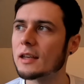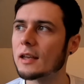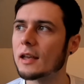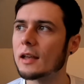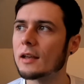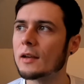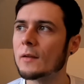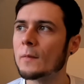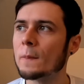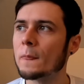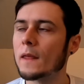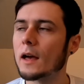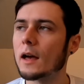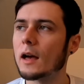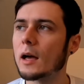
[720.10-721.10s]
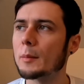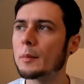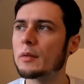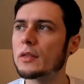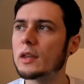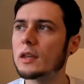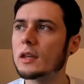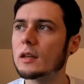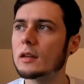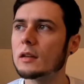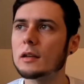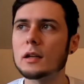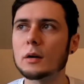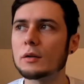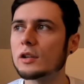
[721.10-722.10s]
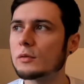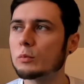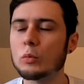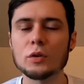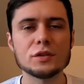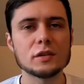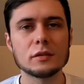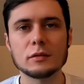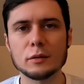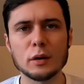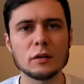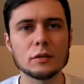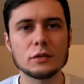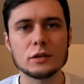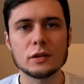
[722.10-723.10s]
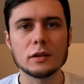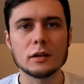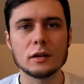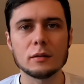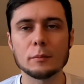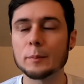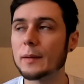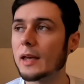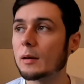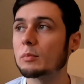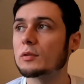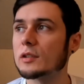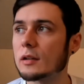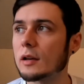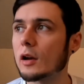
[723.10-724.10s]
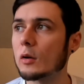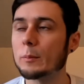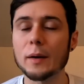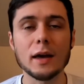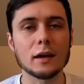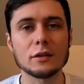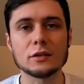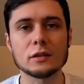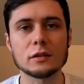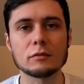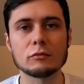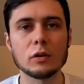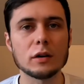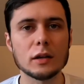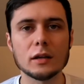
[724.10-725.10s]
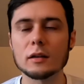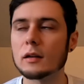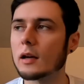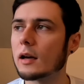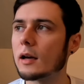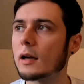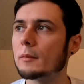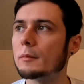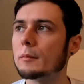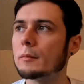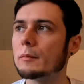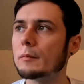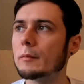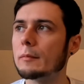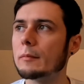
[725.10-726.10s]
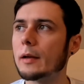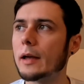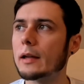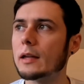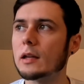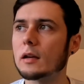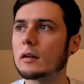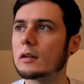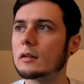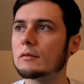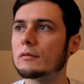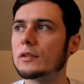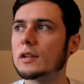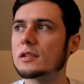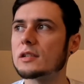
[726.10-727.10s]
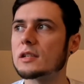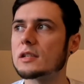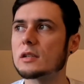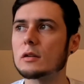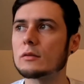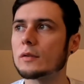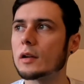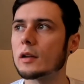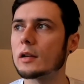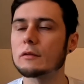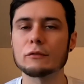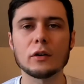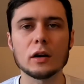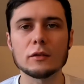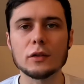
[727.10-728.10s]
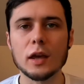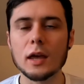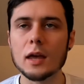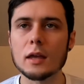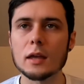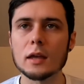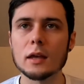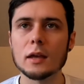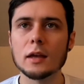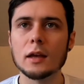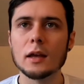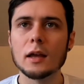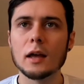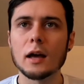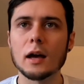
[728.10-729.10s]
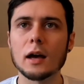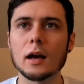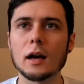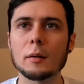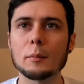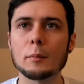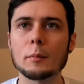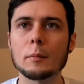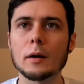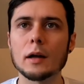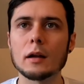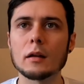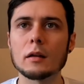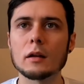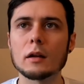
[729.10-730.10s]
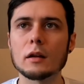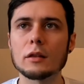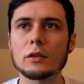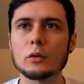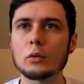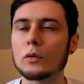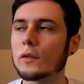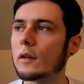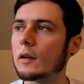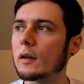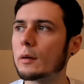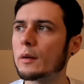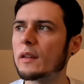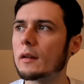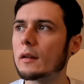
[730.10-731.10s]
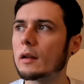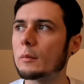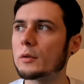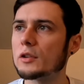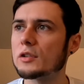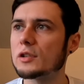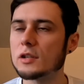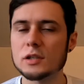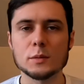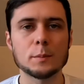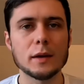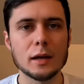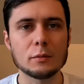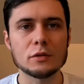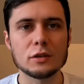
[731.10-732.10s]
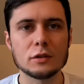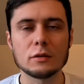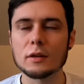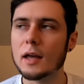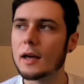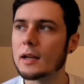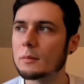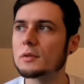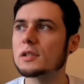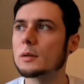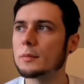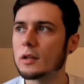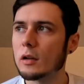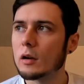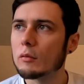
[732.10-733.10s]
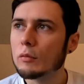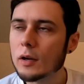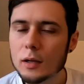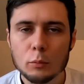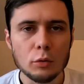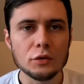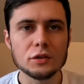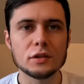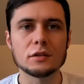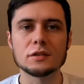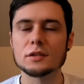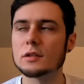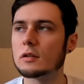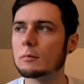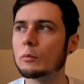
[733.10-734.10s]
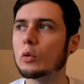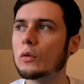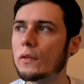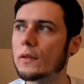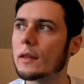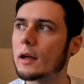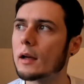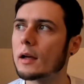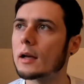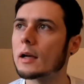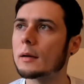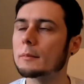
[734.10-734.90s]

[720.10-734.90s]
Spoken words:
year, thinking that I just wasn't going to be able to go back to running any kind of distance over like 5k. And I thought that I would just be able to do that, and it was something that I really wanted to do more than that.